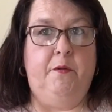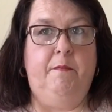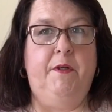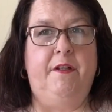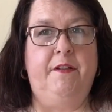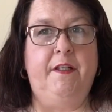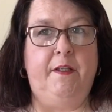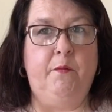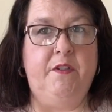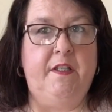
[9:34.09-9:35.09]
but I think it
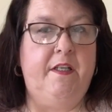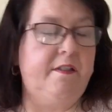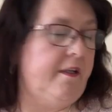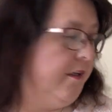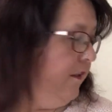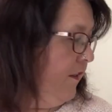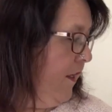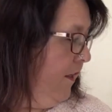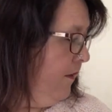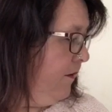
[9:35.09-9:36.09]
was their second deck